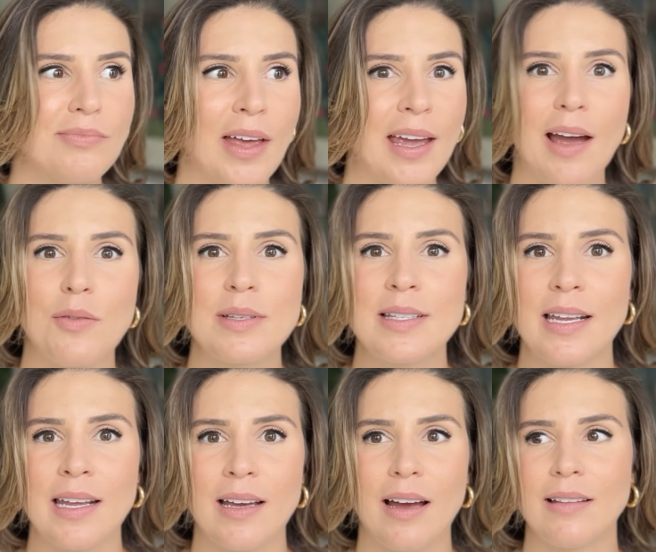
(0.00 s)
I was
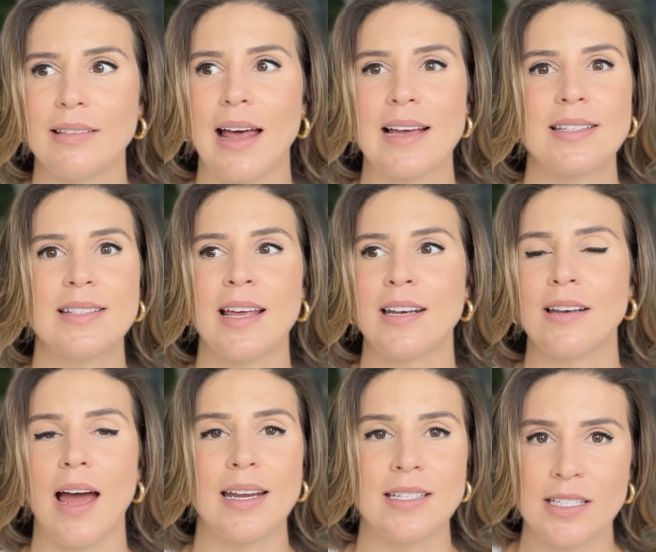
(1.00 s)
getting a less
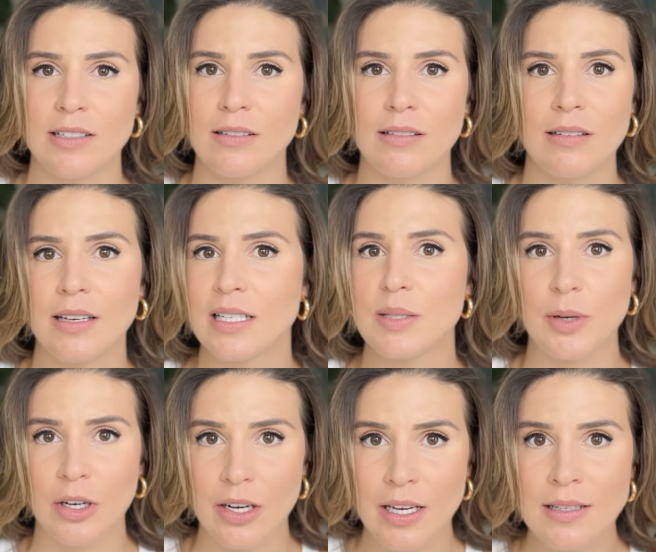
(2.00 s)
than ideal
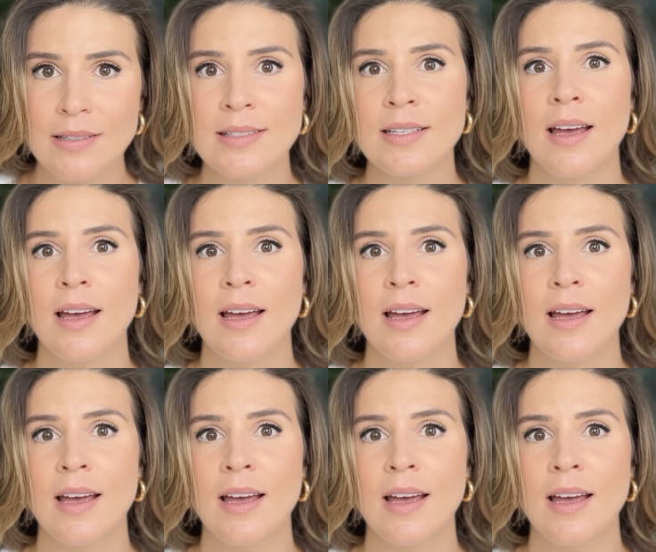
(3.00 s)
experience.